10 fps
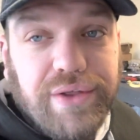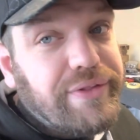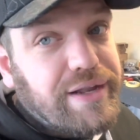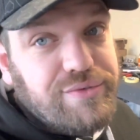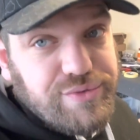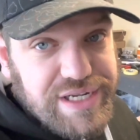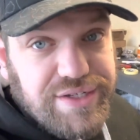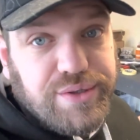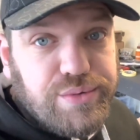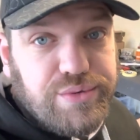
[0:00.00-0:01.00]
and then
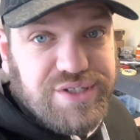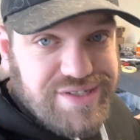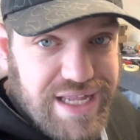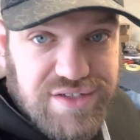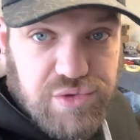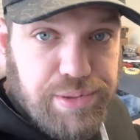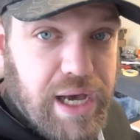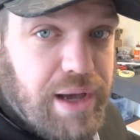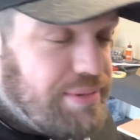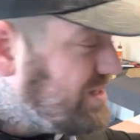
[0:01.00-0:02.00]
redo the stencil
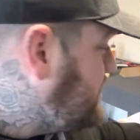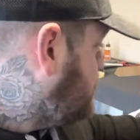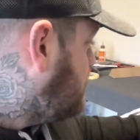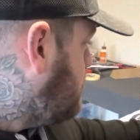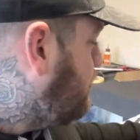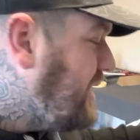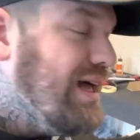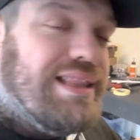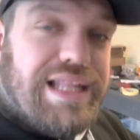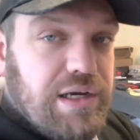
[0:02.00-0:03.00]
part, because it's just
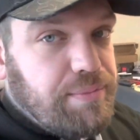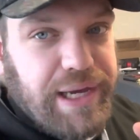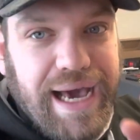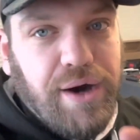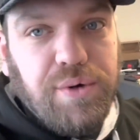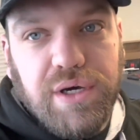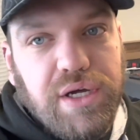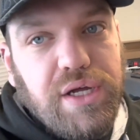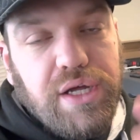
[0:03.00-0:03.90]
a little bit out.